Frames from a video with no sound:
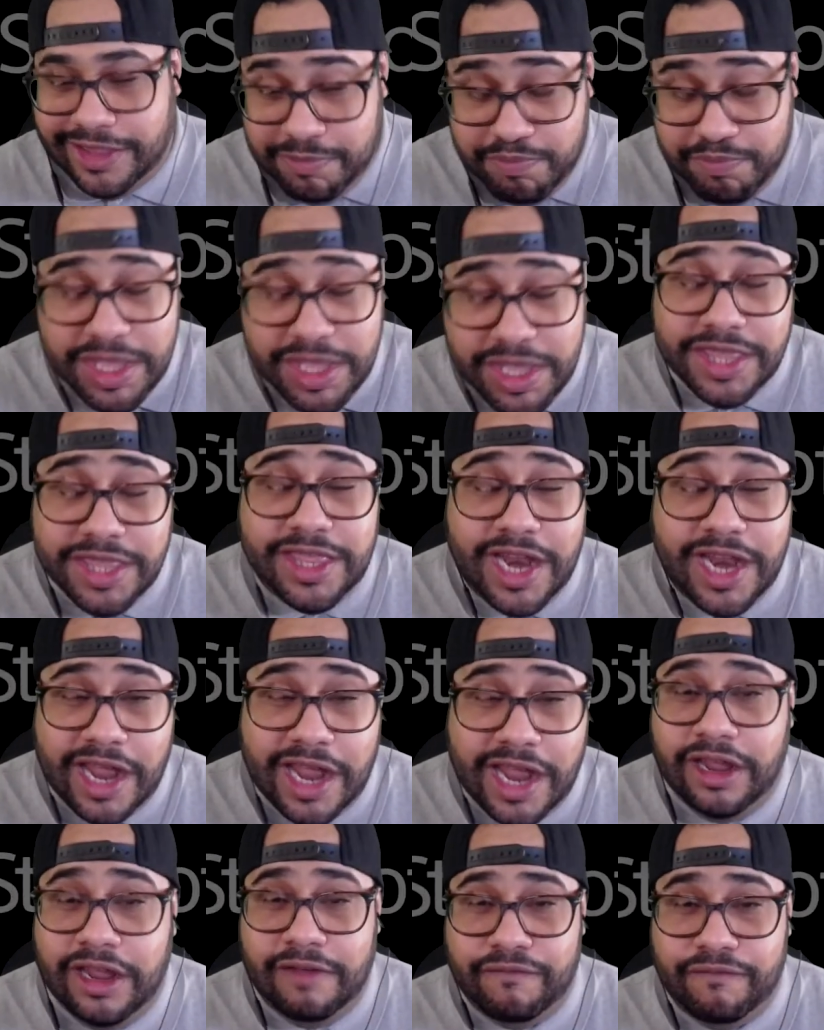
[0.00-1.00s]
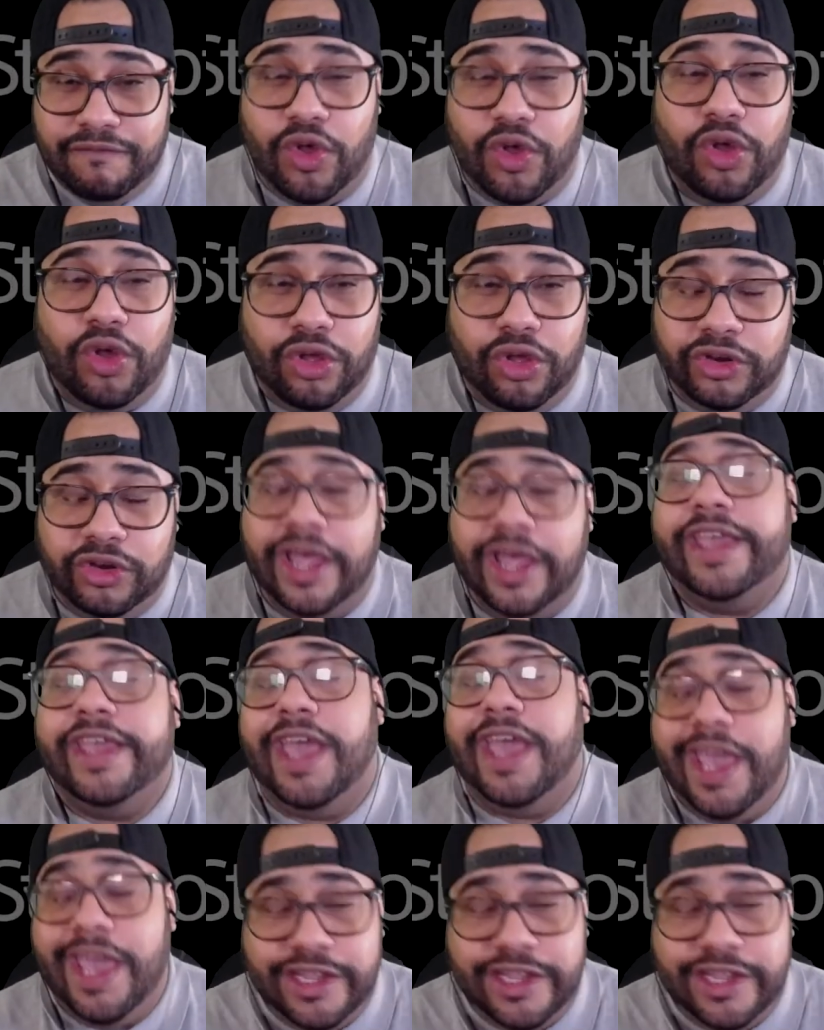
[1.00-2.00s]
Me that I love all like
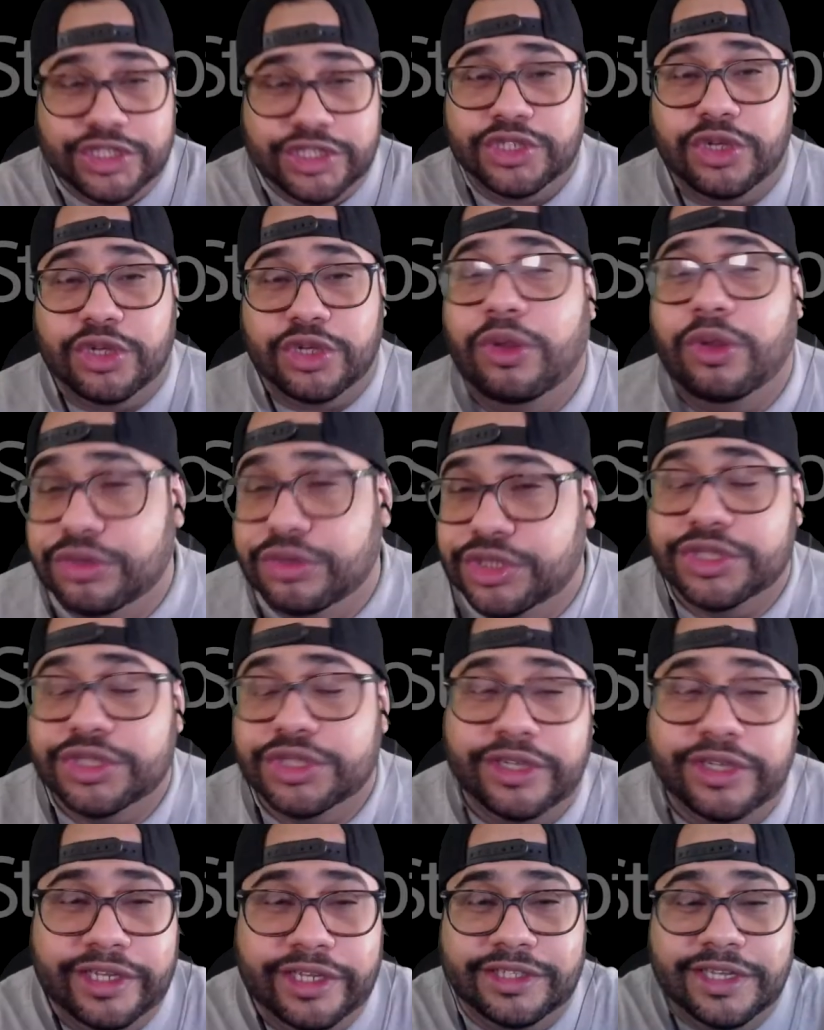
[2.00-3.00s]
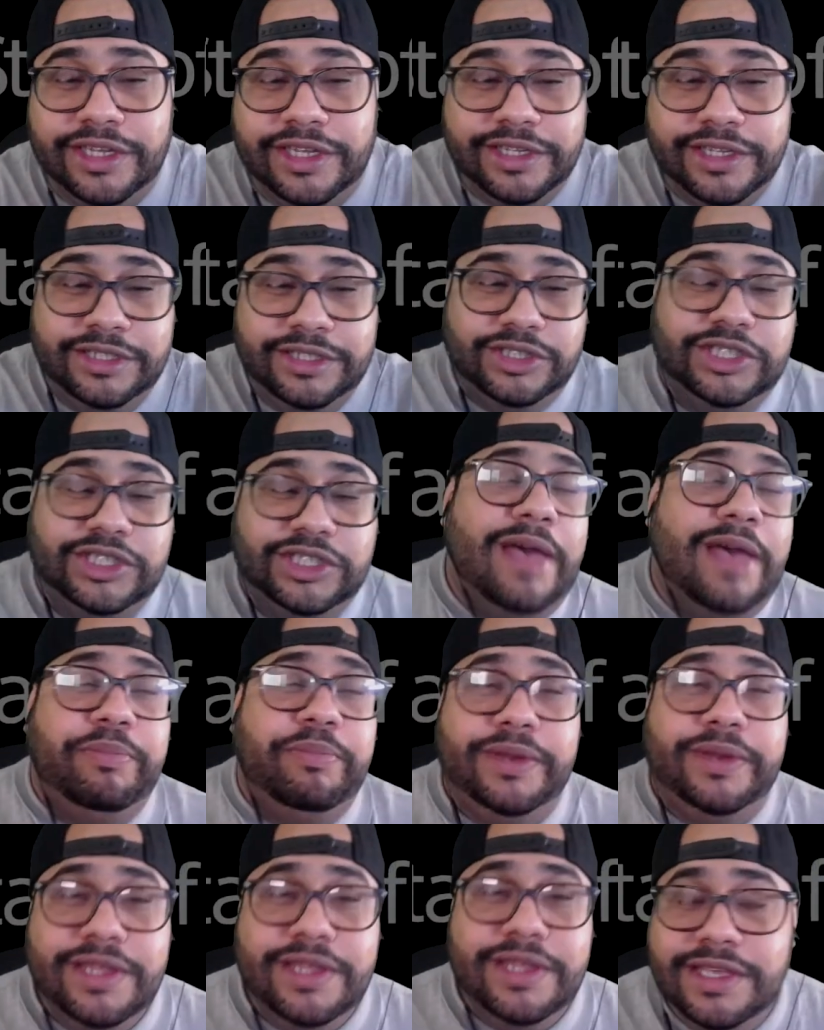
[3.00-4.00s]
Asian culture and
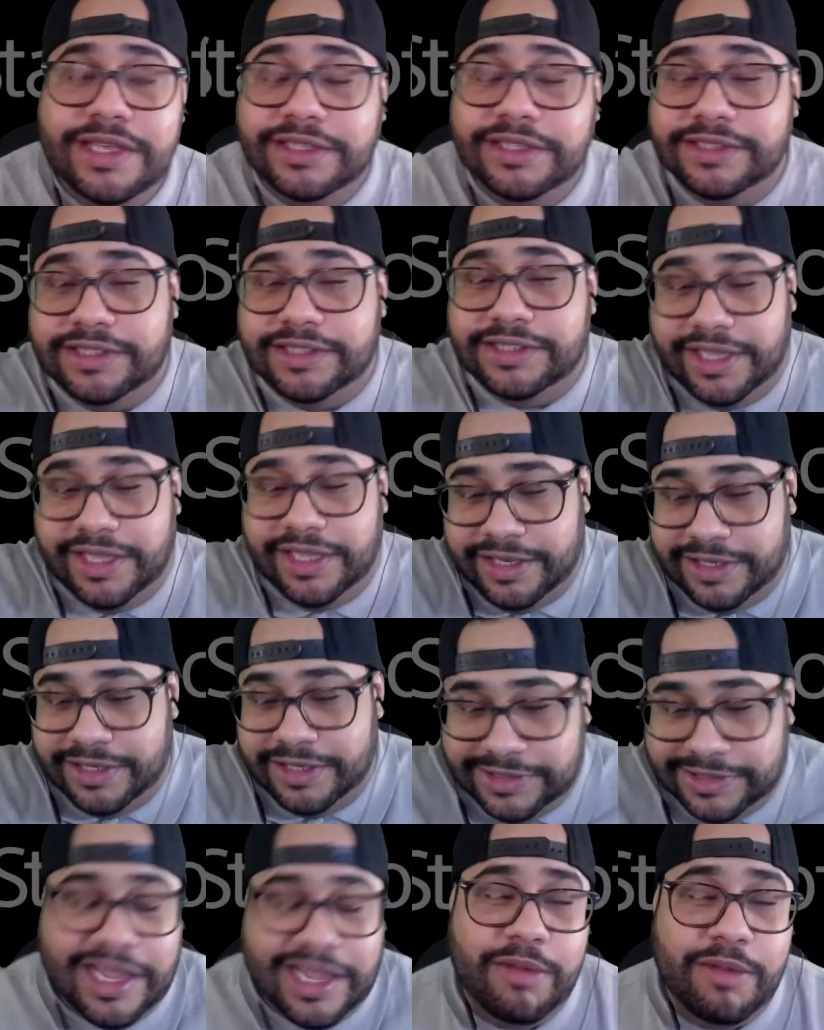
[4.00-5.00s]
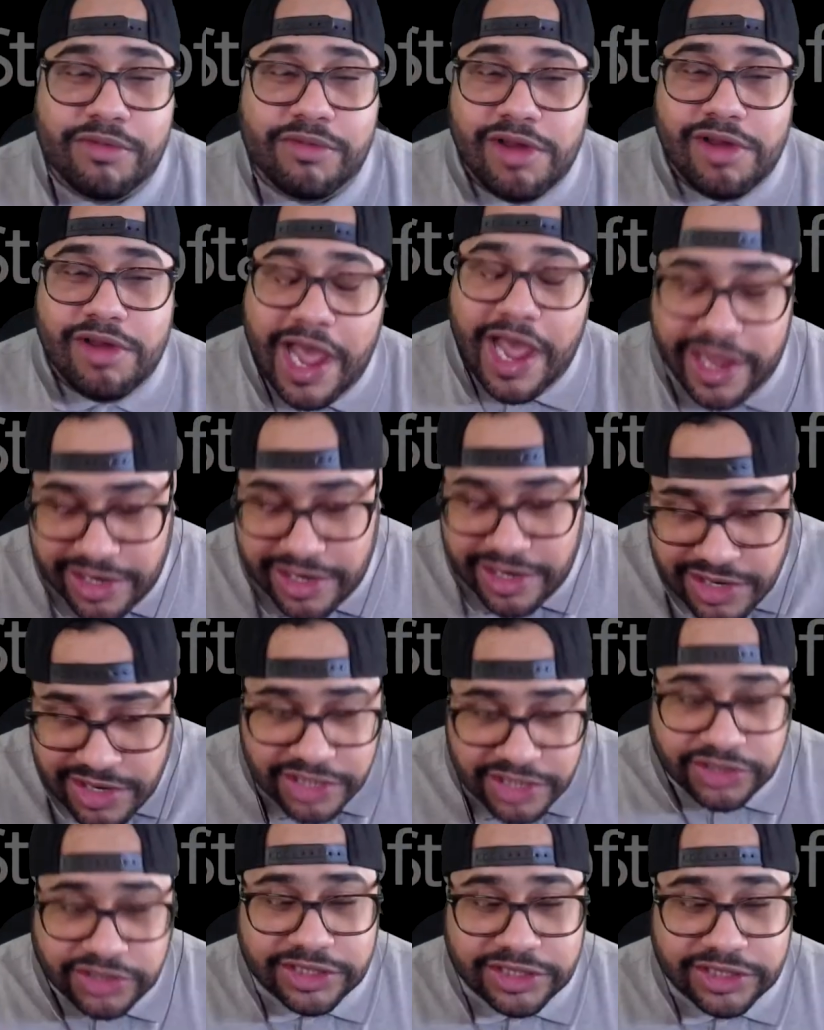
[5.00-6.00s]
Japanese and samurai and
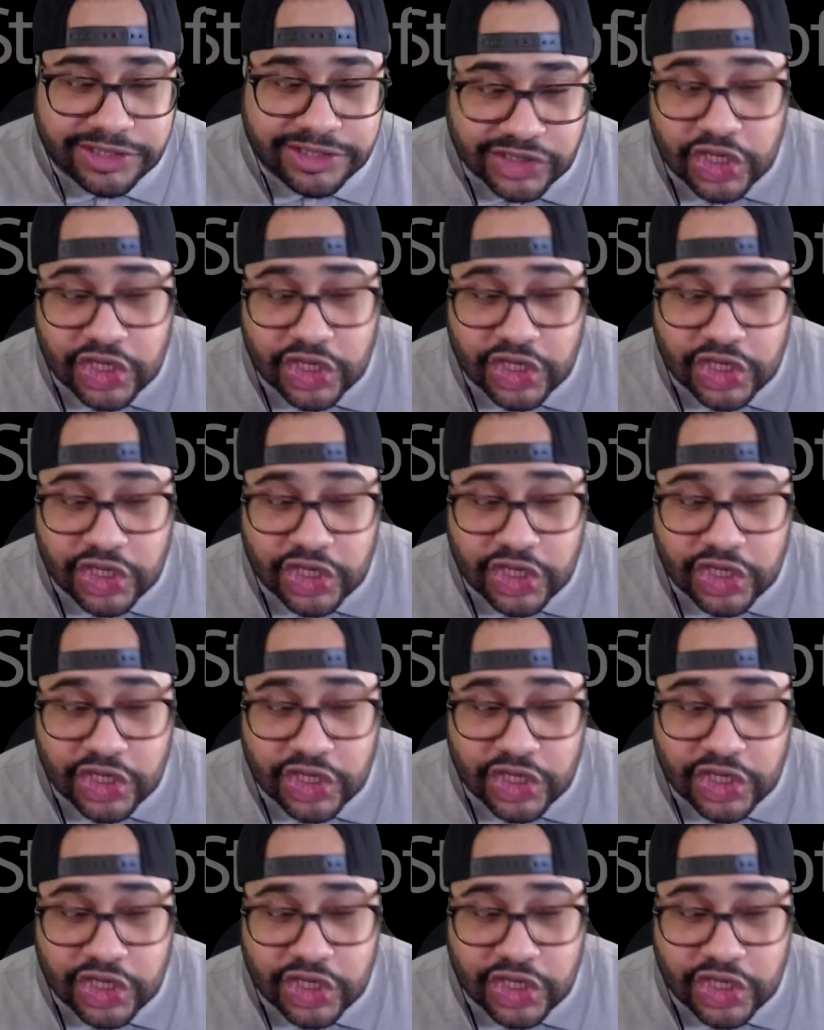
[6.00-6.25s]
ninjas